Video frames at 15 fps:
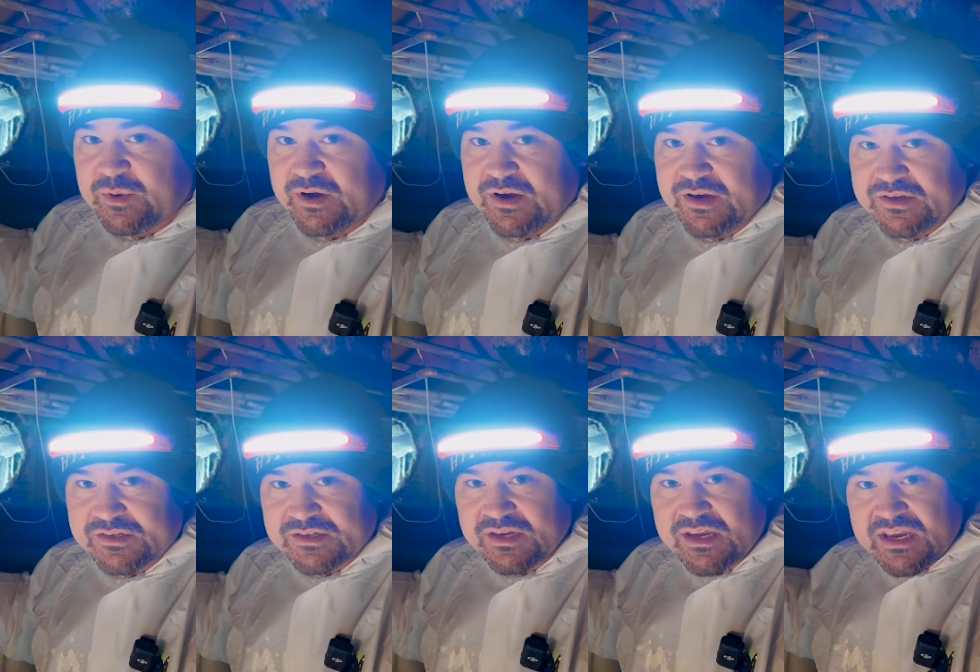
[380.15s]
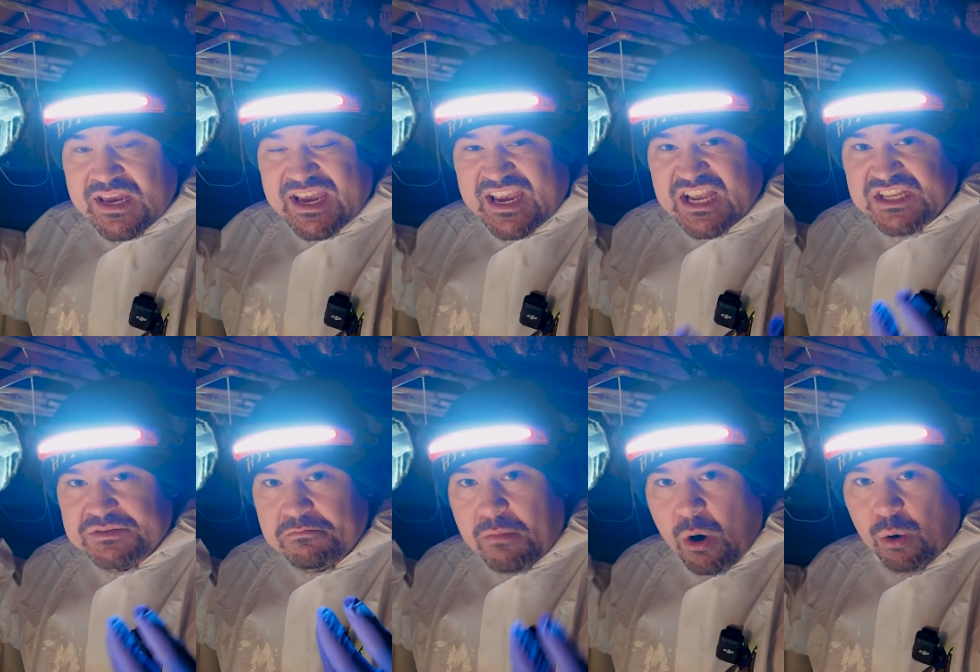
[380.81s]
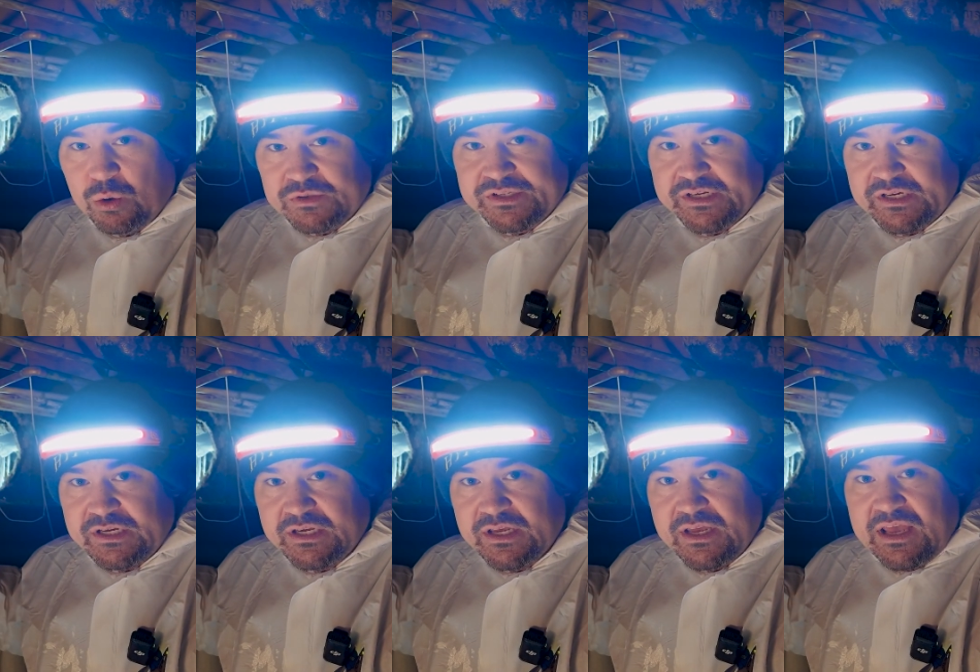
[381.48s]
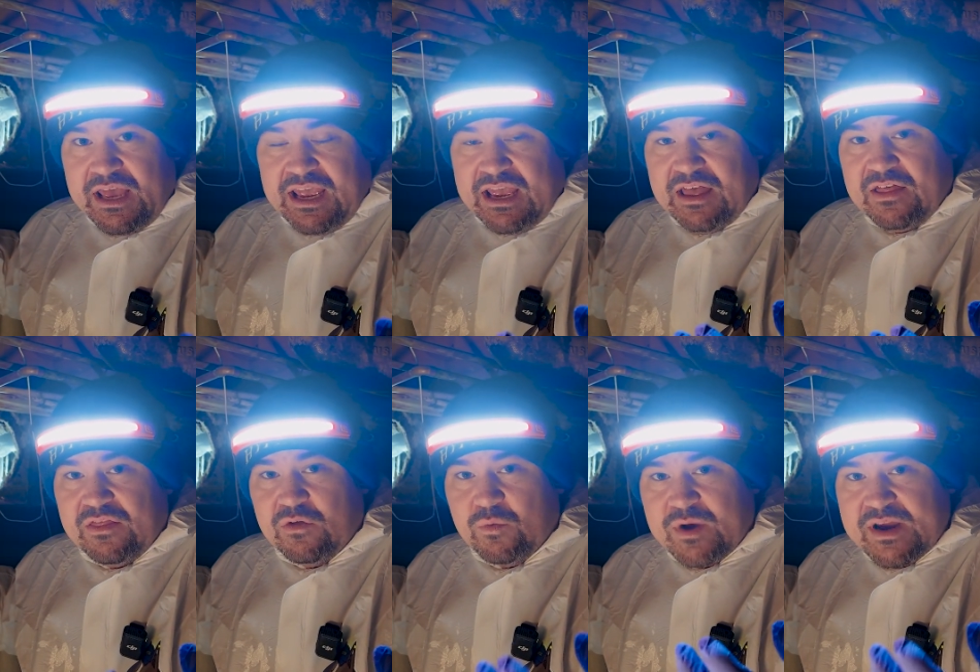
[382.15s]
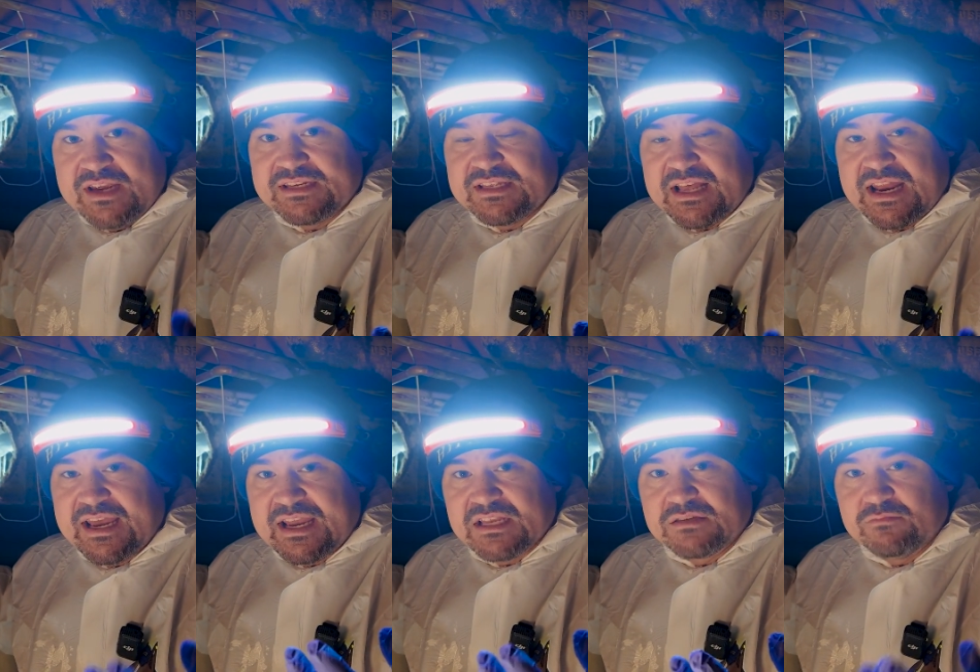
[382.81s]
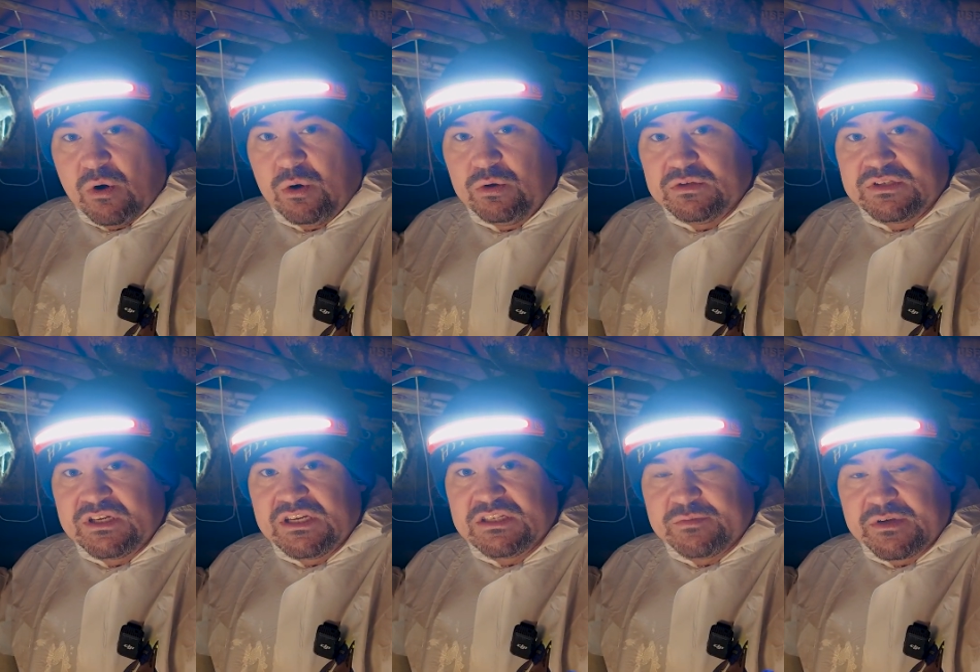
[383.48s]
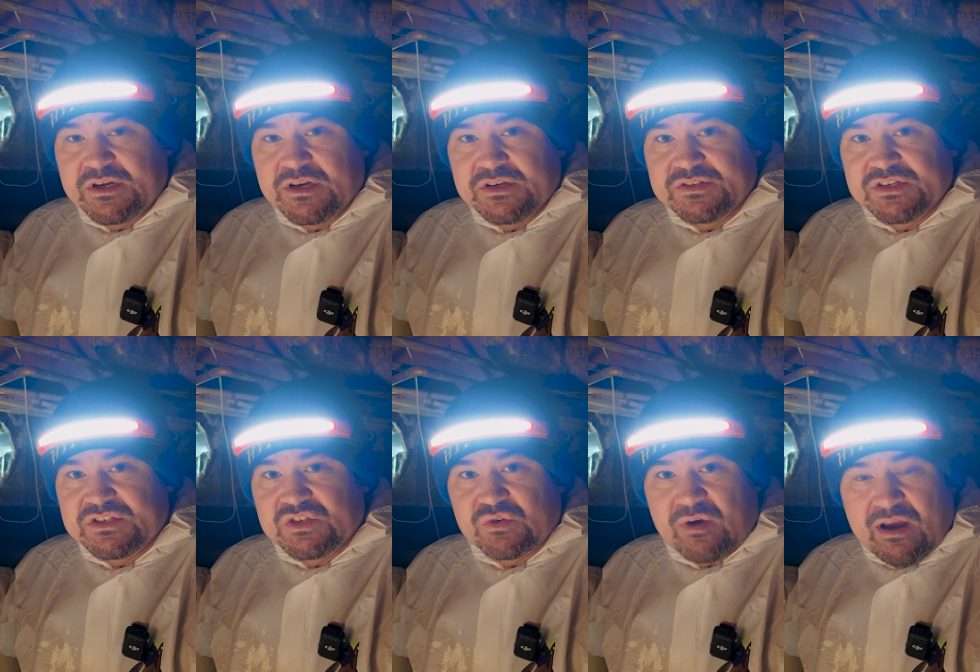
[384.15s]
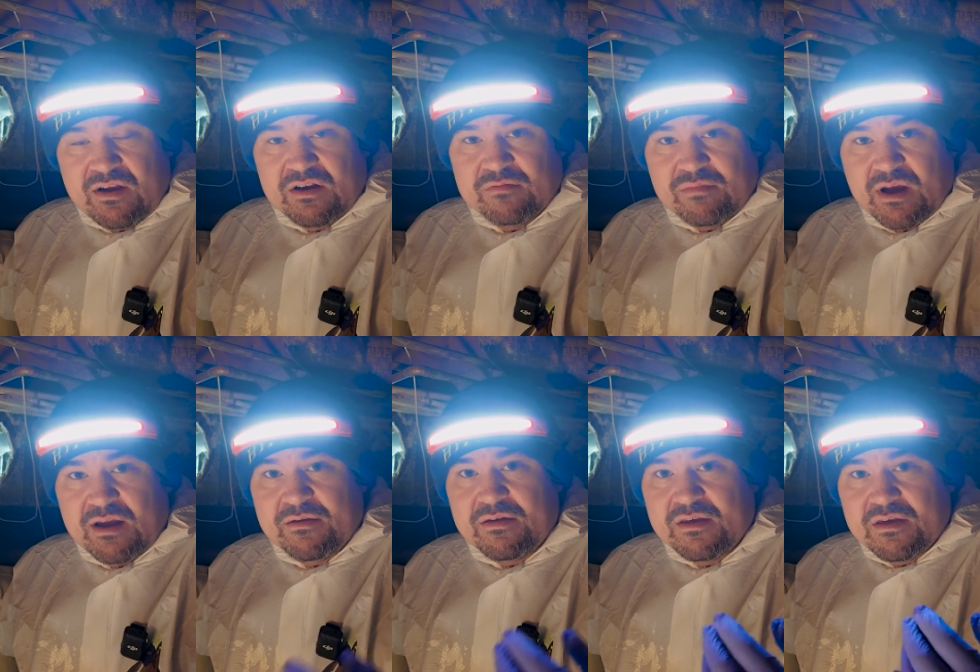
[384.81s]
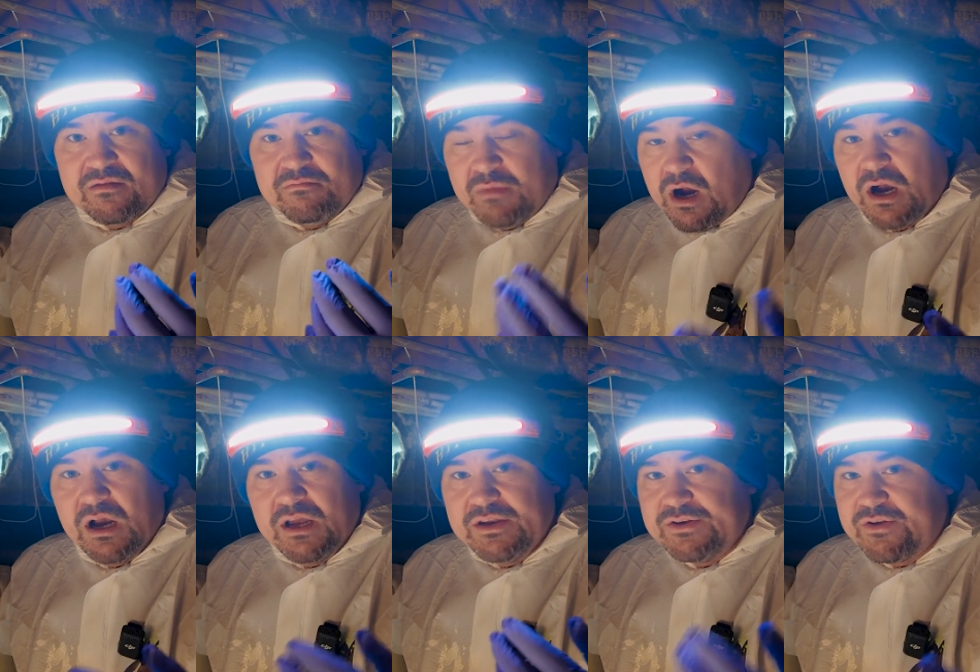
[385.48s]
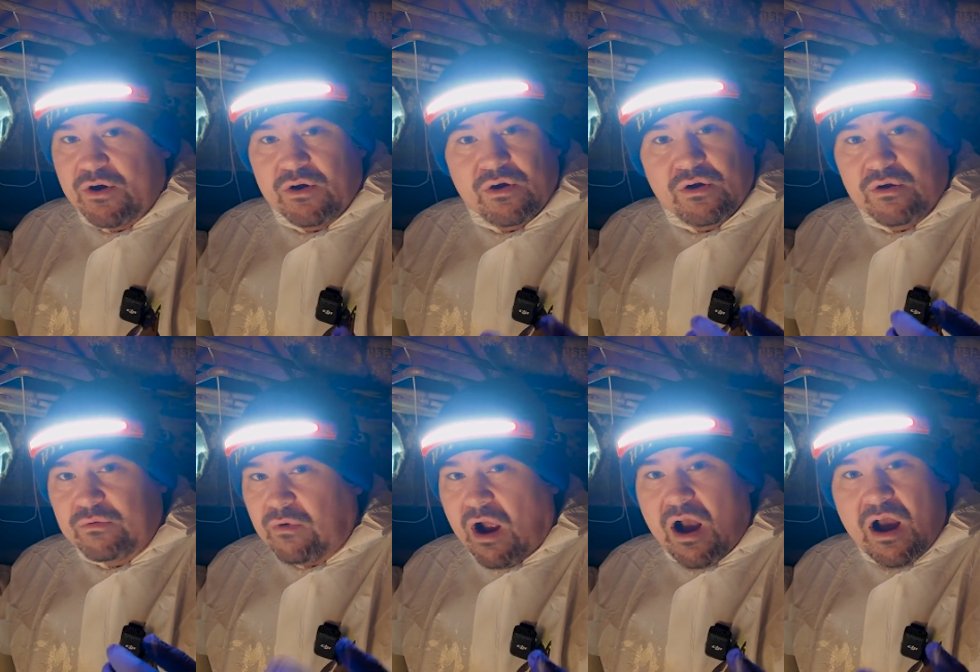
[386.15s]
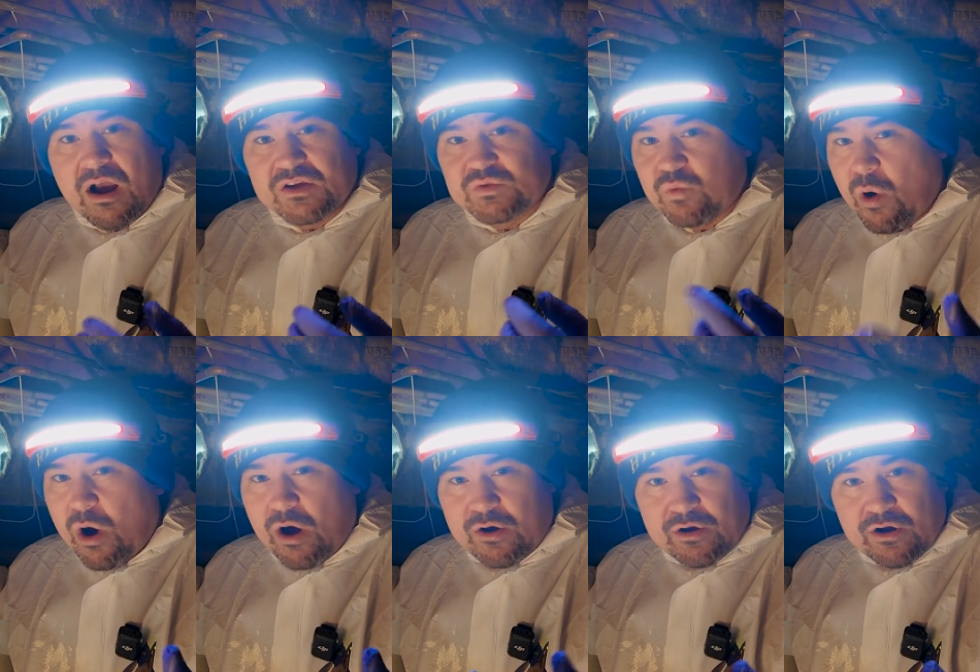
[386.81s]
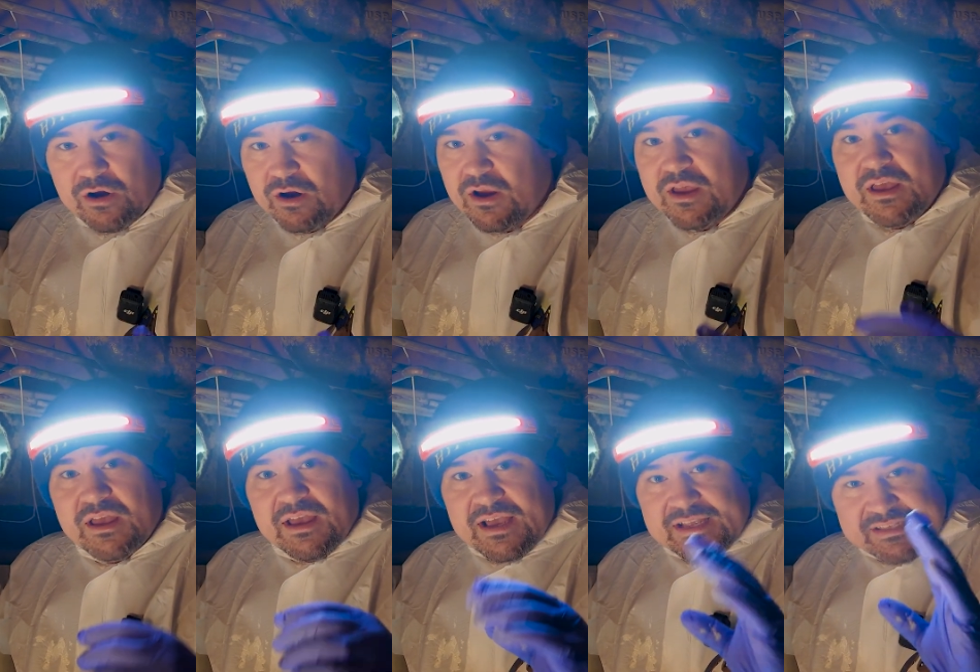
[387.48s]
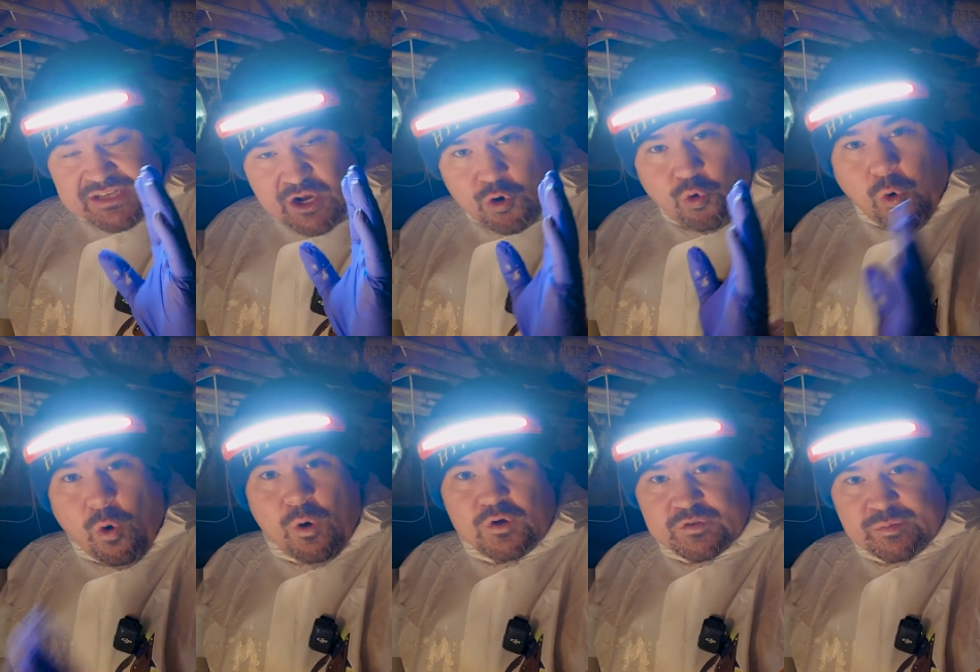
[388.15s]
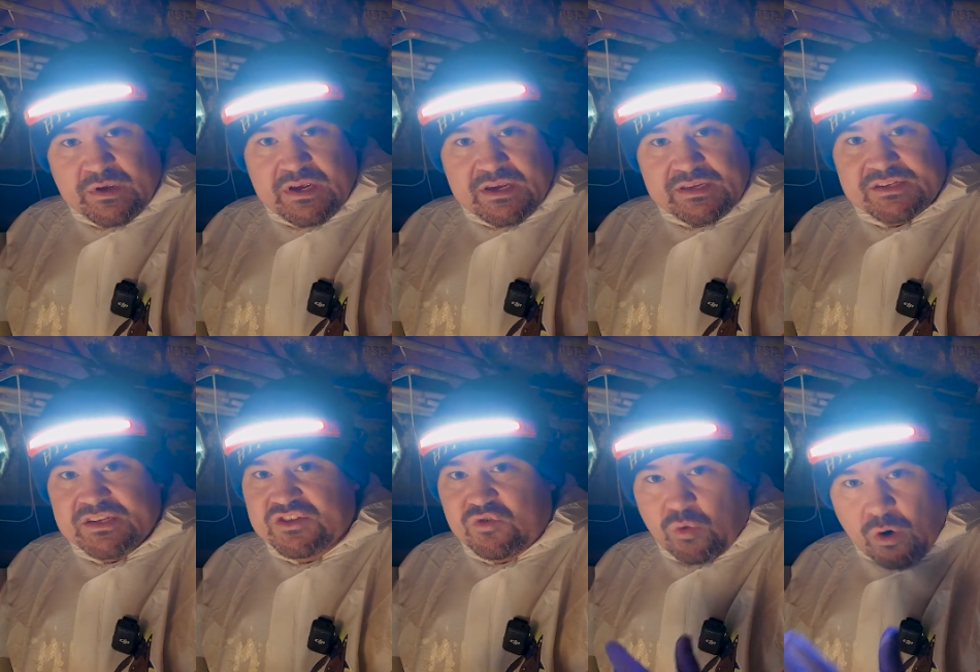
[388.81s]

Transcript: space, it gets moldy. And the reason that it gets moldy is because it's surrounded by mud, dirt, rocks, water. It's in a crawl space, it's